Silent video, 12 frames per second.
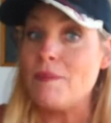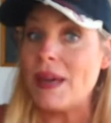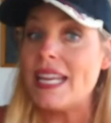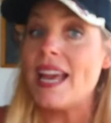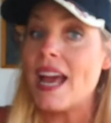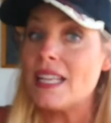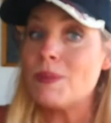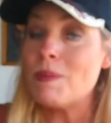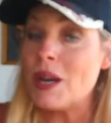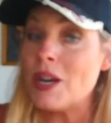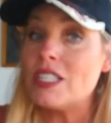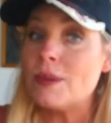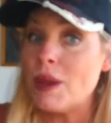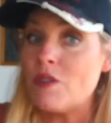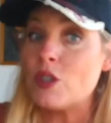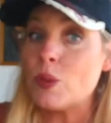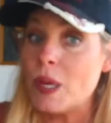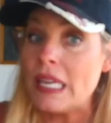But he has been married to me
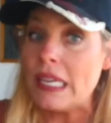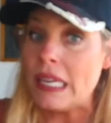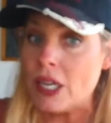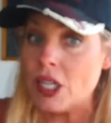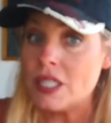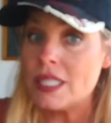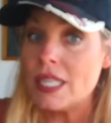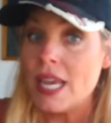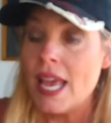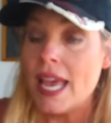for 20 years.